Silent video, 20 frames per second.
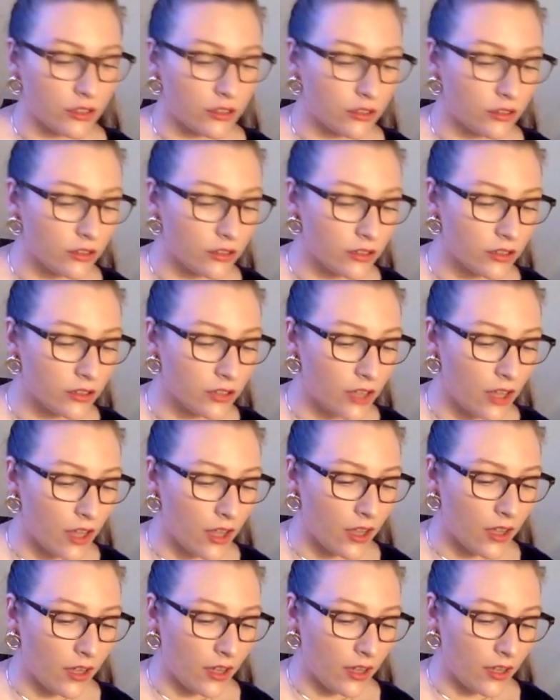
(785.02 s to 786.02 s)
good.
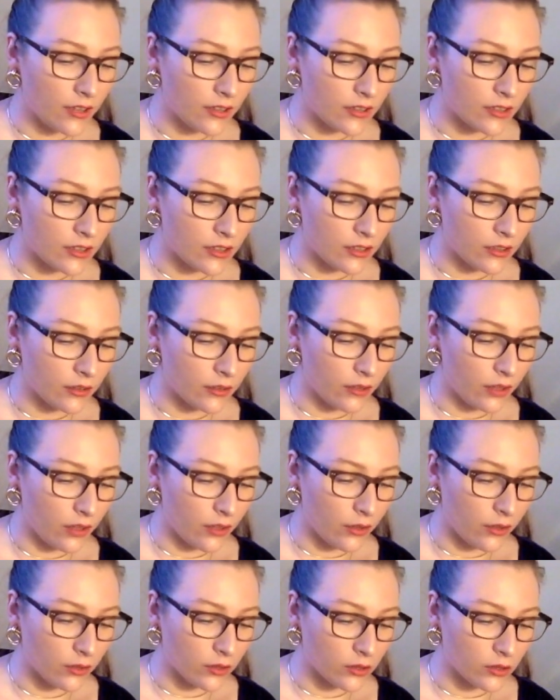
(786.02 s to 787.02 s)
And so I
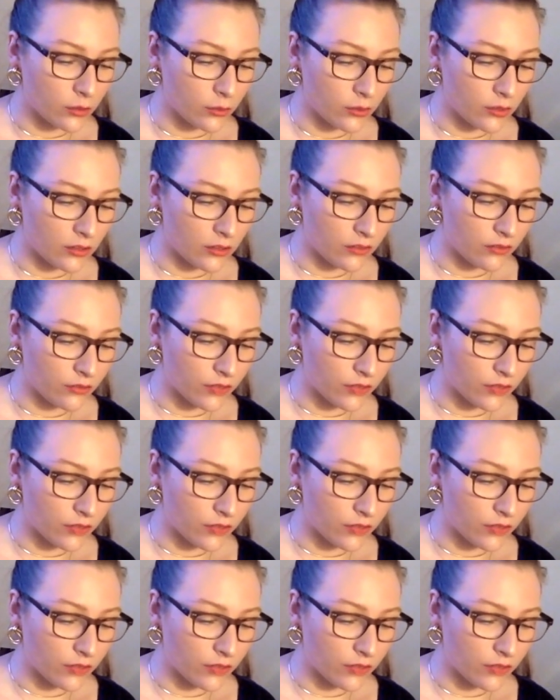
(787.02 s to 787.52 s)
also want to